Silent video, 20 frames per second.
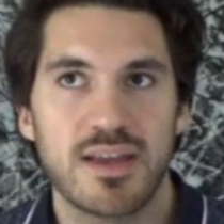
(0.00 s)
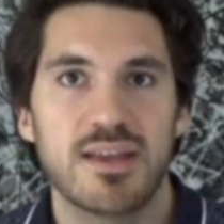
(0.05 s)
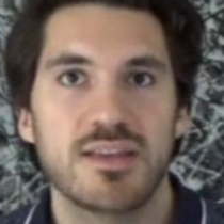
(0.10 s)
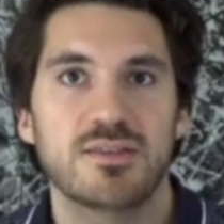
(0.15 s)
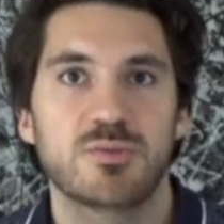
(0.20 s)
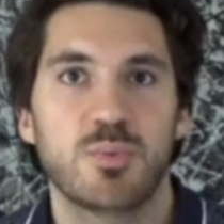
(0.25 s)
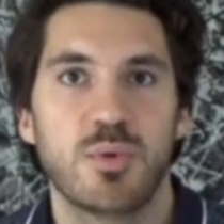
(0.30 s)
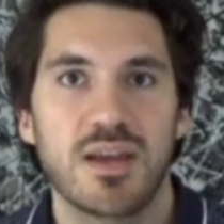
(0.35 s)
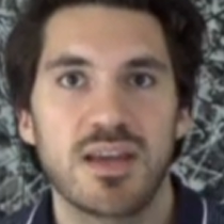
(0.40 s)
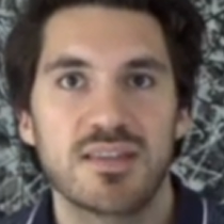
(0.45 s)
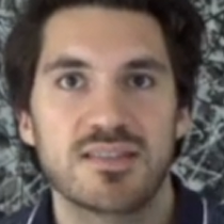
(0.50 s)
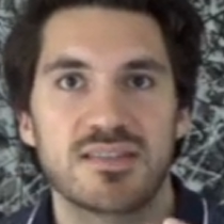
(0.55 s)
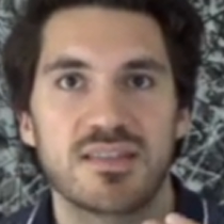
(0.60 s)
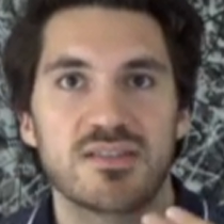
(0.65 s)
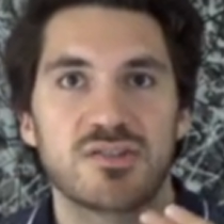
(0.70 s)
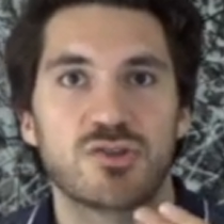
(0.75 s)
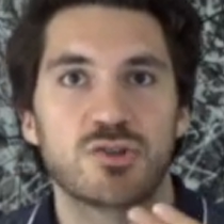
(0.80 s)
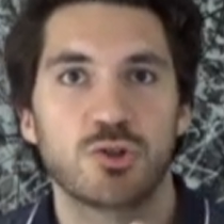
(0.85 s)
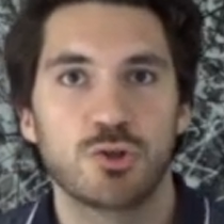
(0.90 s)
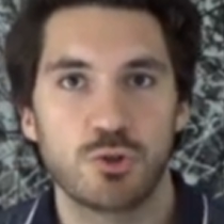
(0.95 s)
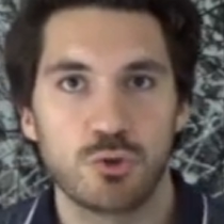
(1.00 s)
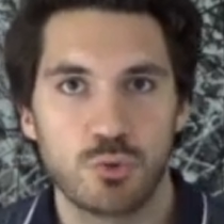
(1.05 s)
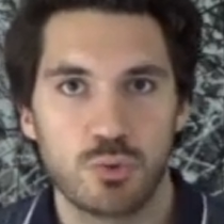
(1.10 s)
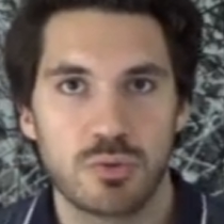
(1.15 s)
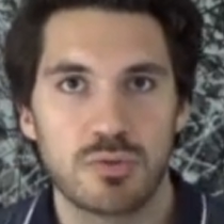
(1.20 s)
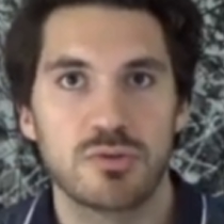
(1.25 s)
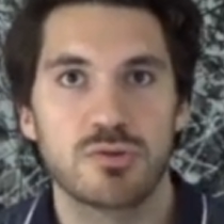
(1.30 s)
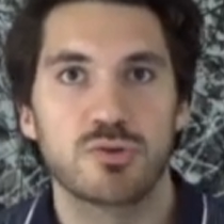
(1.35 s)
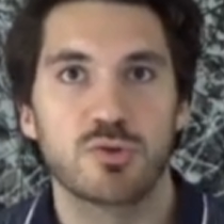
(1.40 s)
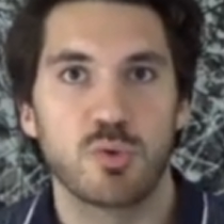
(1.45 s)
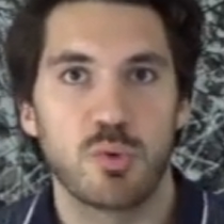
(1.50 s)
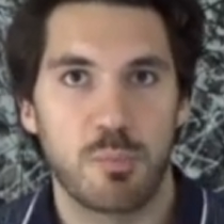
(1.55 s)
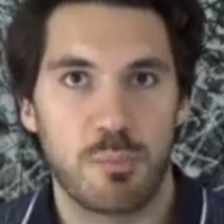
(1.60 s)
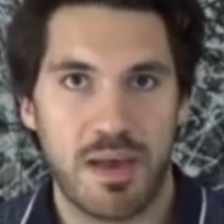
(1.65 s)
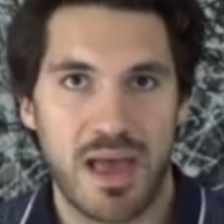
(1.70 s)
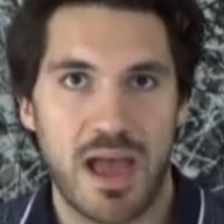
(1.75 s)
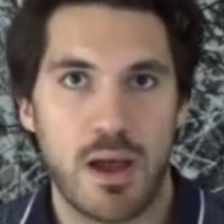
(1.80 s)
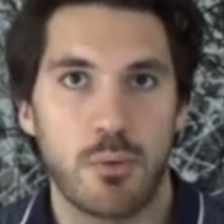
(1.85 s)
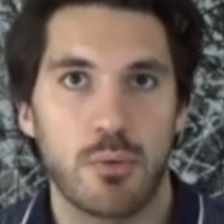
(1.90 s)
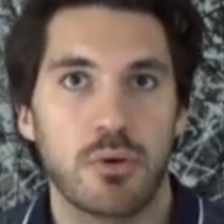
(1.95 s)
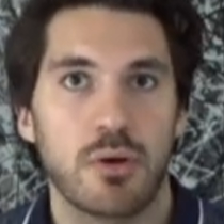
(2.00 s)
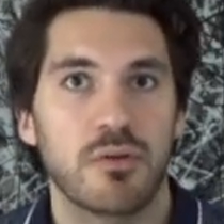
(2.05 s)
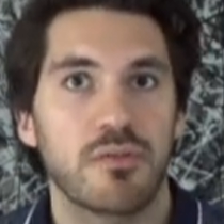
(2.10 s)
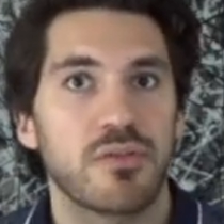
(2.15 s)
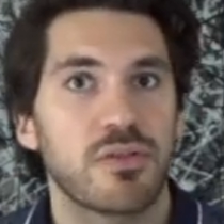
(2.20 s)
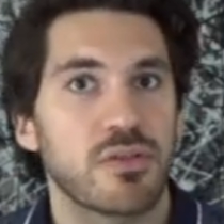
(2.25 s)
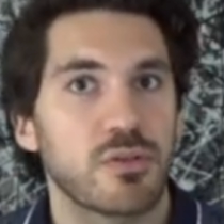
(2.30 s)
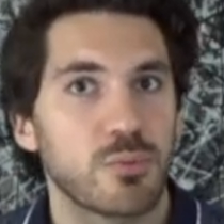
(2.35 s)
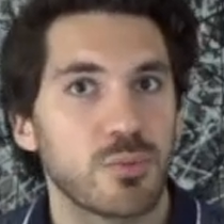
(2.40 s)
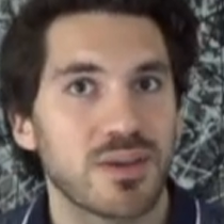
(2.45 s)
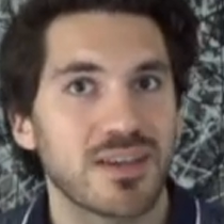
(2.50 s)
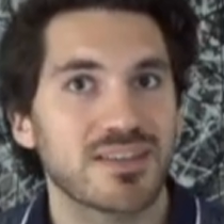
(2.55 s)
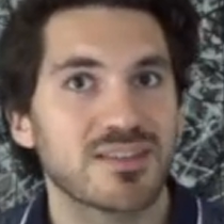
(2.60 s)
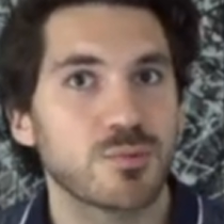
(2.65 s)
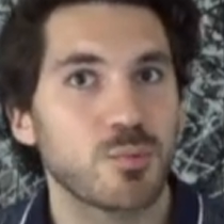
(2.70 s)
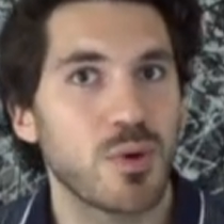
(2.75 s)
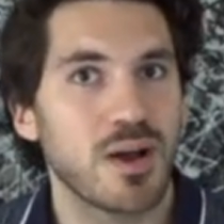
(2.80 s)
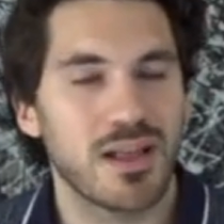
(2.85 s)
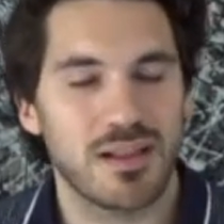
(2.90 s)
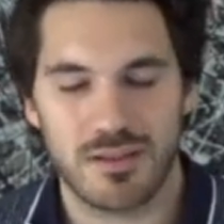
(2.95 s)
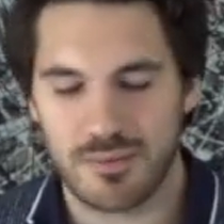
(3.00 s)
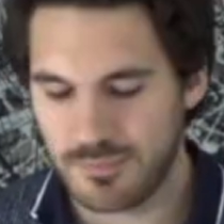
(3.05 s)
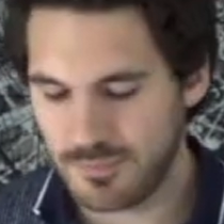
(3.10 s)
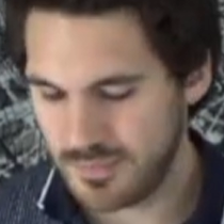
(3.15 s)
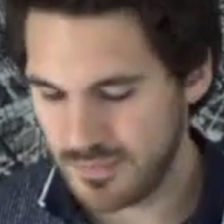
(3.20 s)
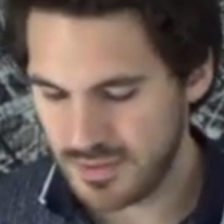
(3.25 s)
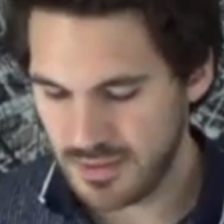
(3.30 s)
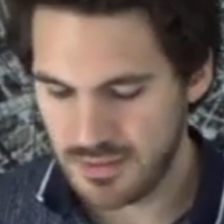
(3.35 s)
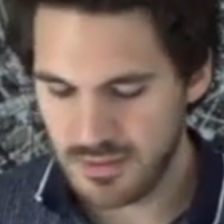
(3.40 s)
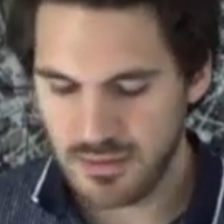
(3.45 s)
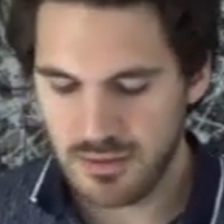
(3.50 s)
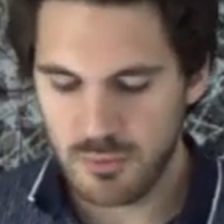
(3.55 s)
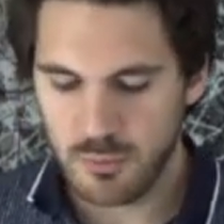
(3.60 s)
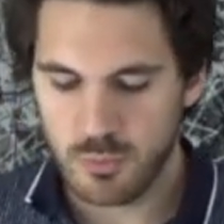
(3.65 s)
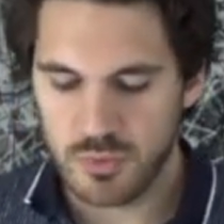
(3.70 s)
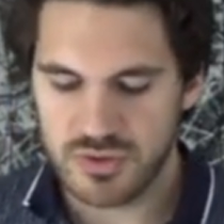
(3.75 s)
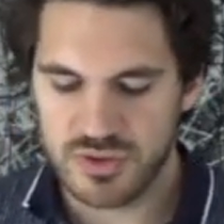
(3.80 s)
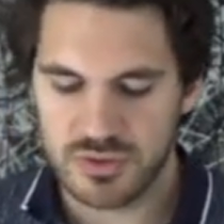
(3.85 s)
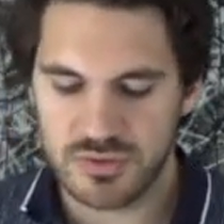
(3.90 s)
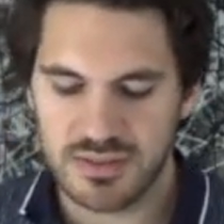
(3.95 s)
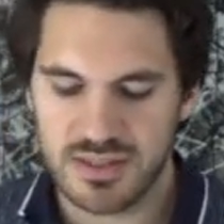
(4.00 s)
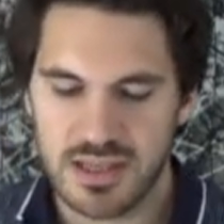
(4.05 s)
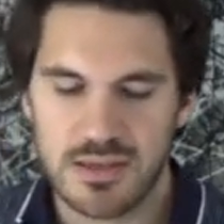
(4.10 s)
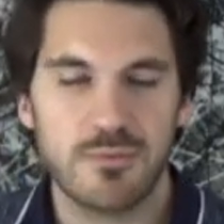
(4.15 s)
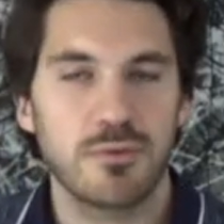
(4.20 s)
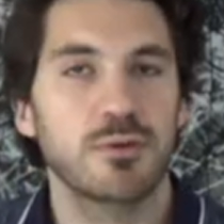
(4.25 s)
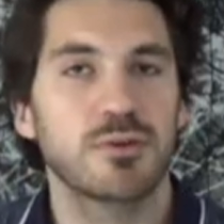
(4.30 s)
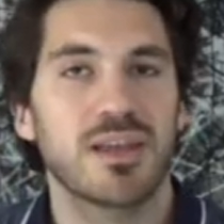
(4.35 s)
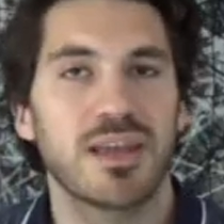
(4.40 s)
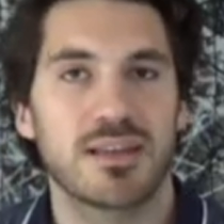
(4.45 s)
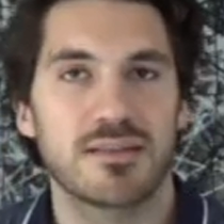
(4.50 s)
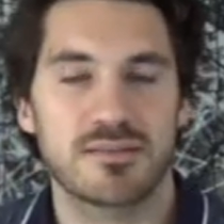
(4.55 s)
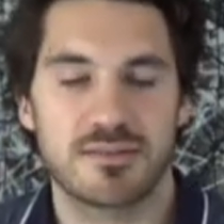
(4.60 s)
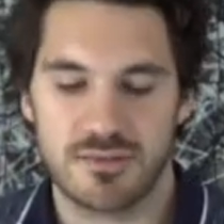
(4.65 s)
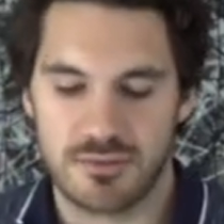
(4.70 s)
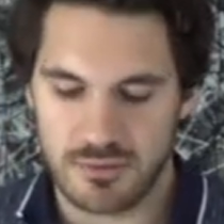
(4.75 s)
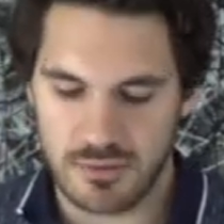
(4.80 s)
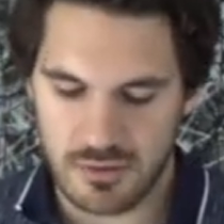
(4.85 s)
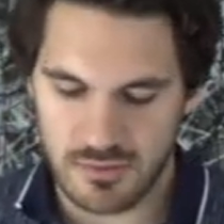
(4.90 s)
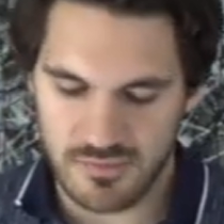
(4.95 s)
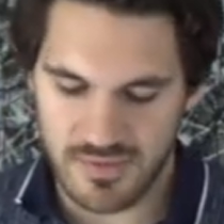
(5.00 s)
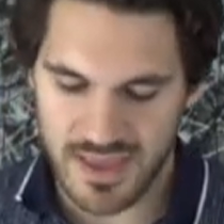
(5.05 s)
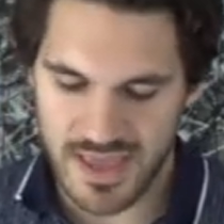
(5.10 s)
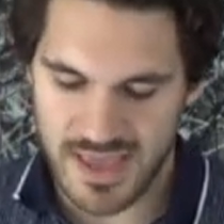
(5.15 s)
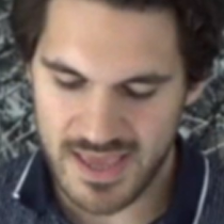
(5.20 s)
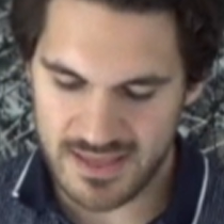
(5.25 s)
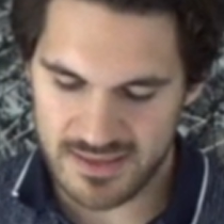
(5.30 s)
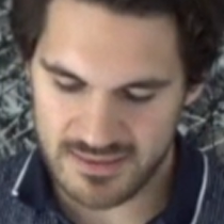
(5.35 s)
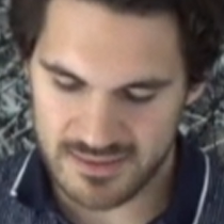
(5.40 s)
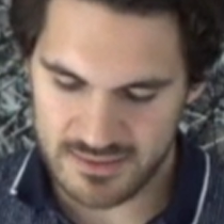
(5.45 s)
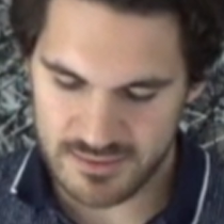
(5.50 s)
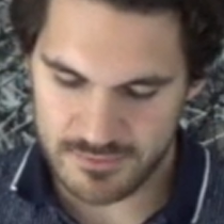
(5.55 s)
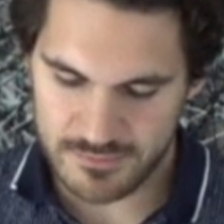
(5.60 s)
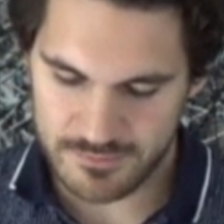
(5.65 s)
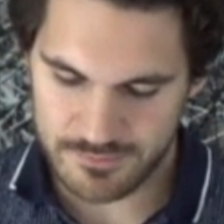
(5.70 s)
is raise the 2 to a power of 3 as well, which will give you an answer of 8.